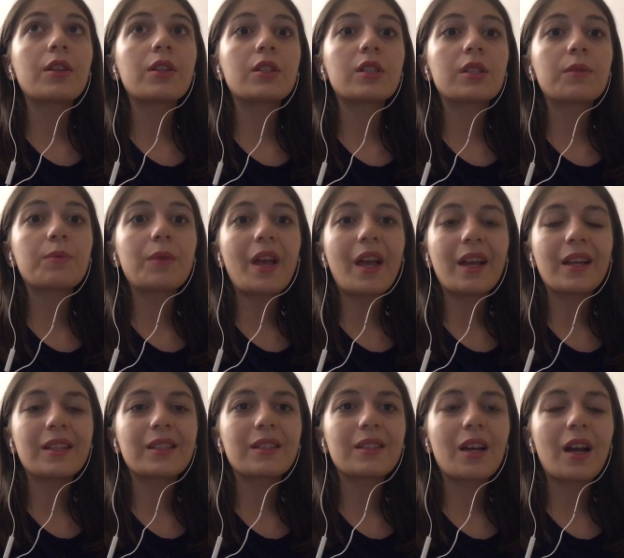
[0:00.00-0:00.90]

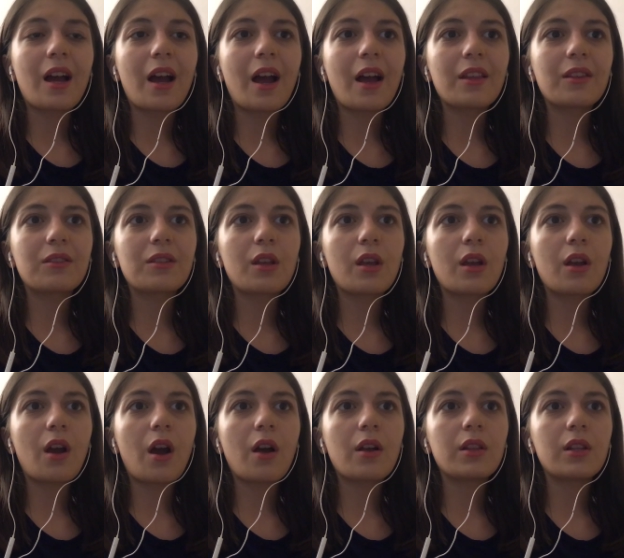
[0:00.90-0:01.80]
Instead, I had
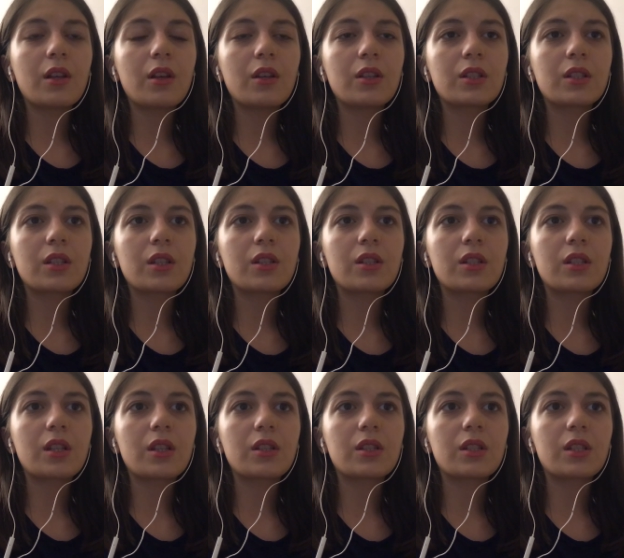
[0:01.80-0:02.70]
the uneasy
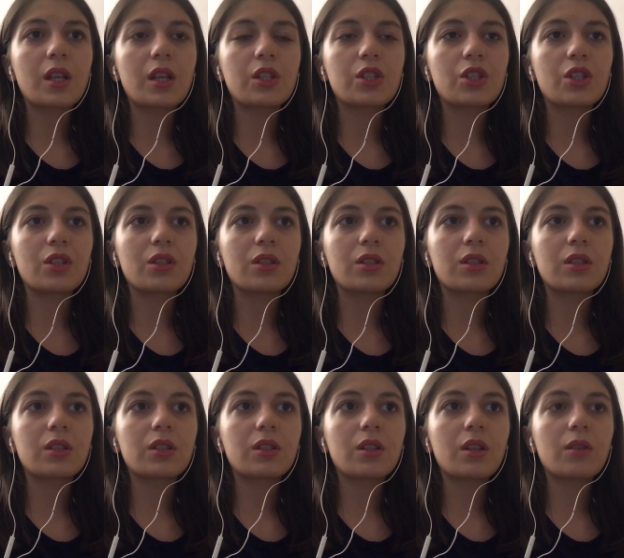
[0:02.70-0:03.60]
sensation
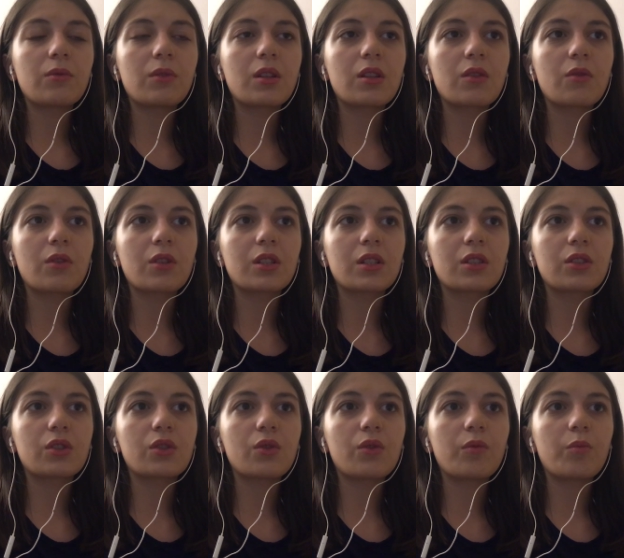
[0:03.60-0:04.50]
that was
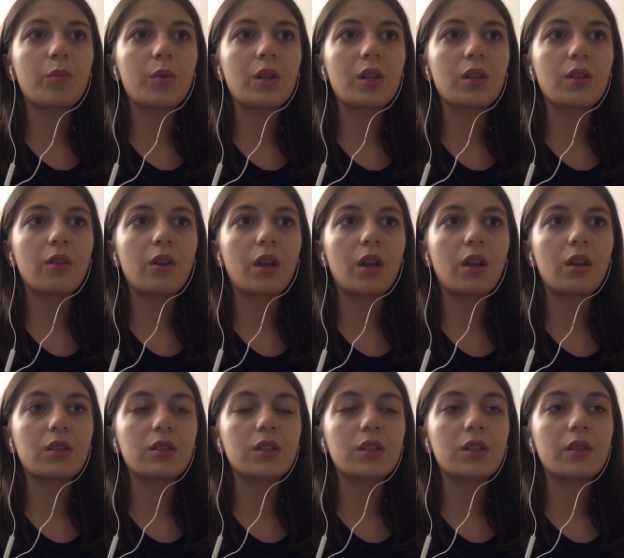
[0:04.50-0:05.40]
too many
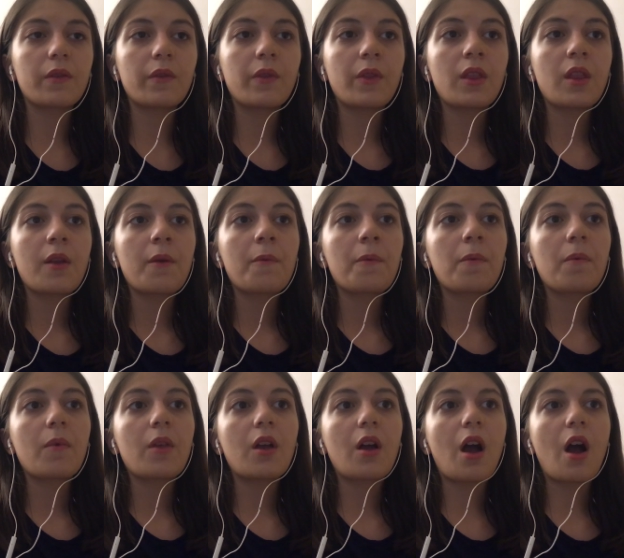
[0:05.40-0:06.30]
hits.
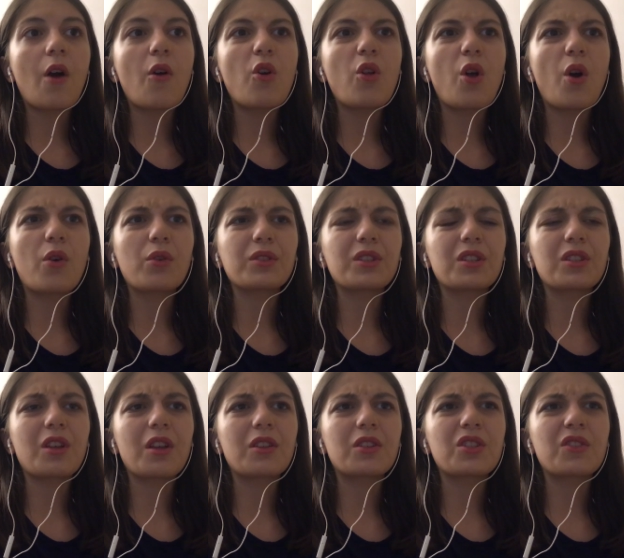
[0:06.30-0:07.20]
How long
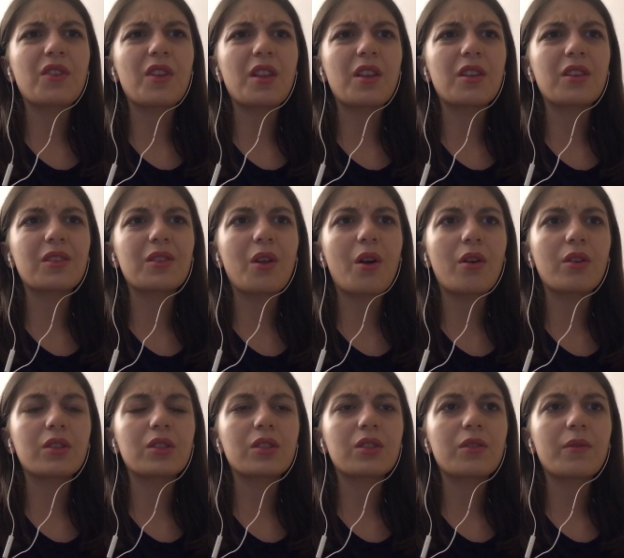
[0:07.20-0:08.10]
did that ceiling
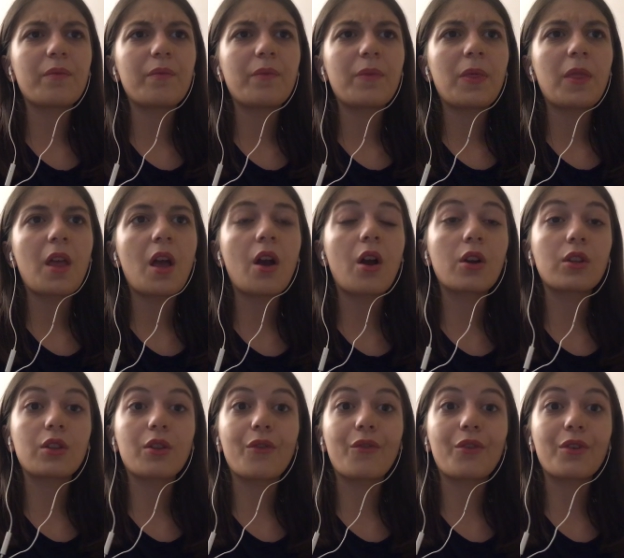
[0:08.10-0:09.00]
last? I
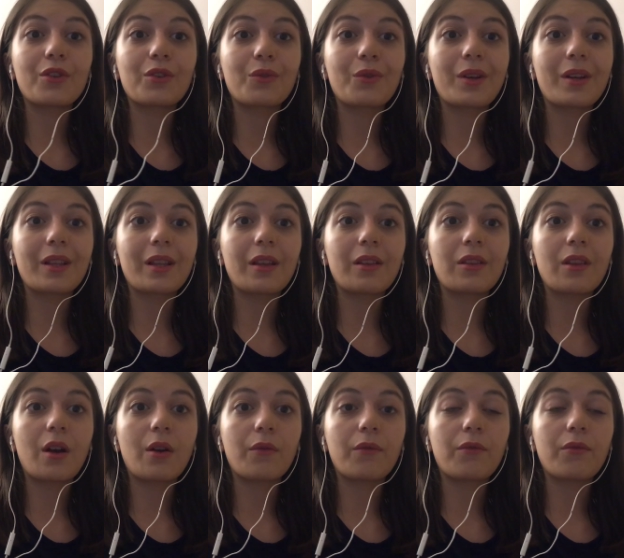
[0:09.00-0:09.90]
got over it quickly
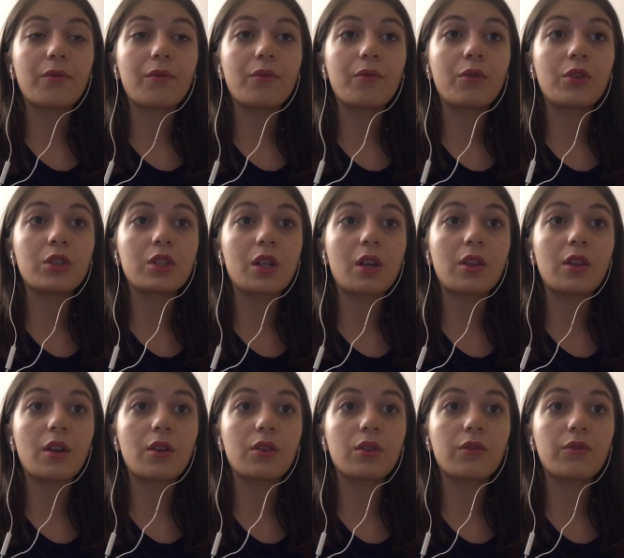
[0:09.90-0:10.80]
enough once I'd
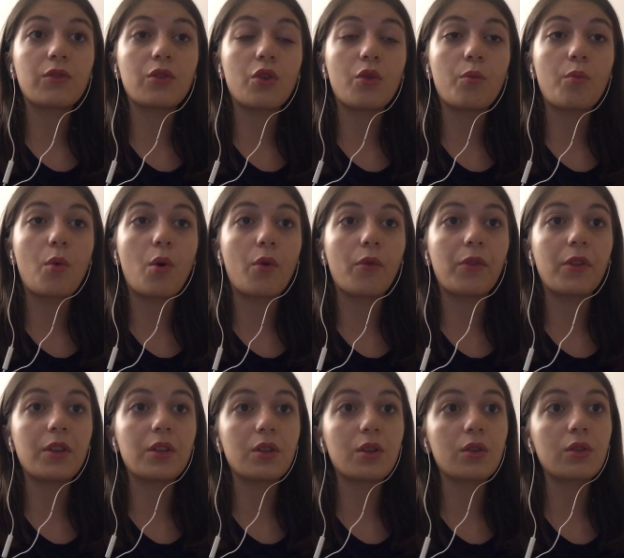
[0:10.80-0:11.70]
done a few more
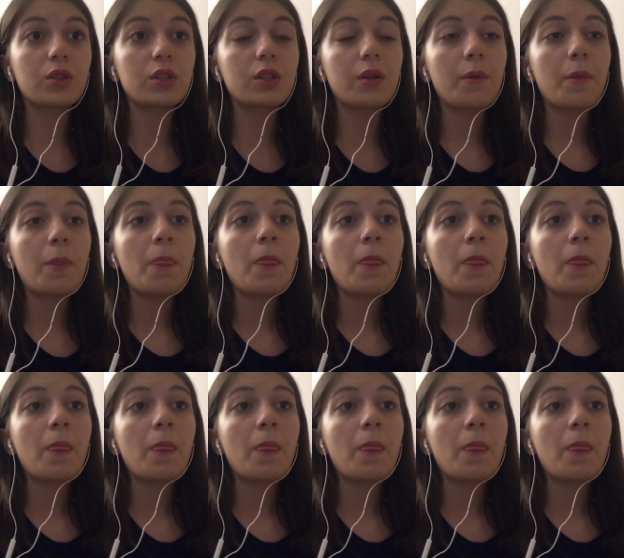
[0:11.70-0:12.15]
videos.